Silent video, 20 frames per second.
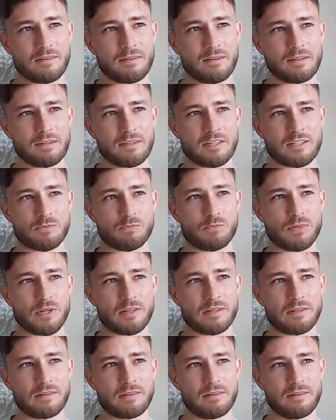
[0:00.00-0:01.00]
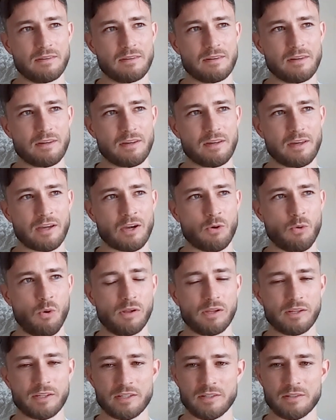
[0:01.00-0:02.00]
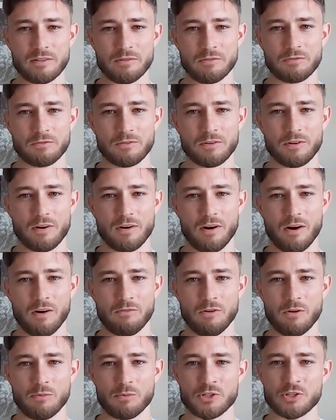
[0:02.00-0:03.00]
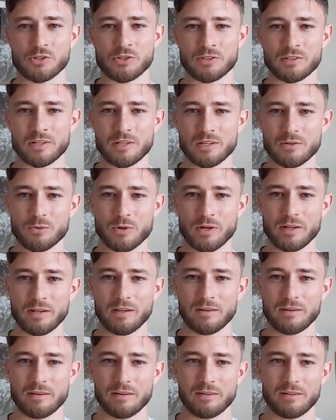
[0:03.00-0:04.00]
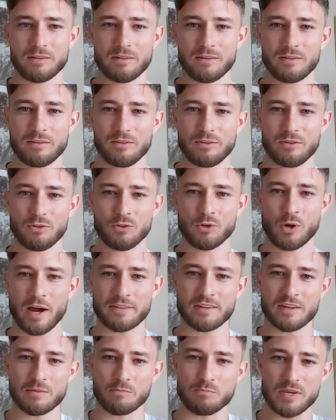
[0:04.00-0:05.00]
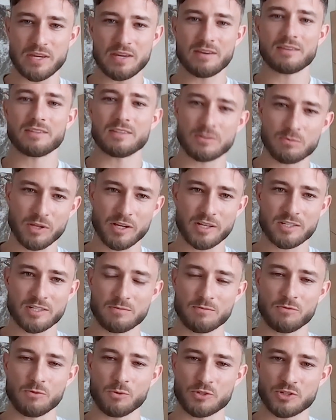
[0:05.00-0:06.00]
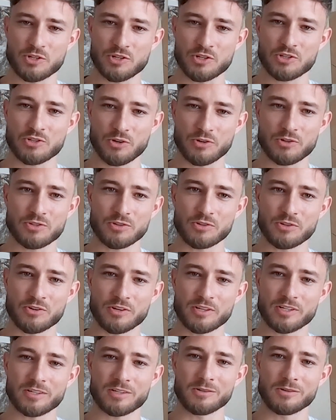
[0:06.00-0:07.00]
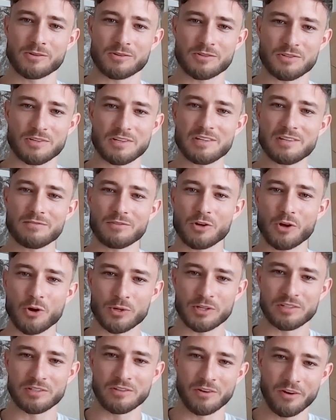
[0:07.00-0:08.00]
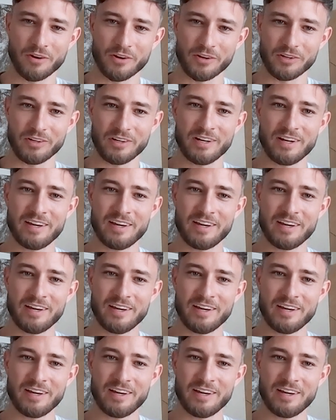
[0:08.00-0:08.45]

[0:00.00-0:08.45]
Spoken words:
this big equality of opportunity. Well, I think being in these places before was just so critical because you didn't even know what you didn't know.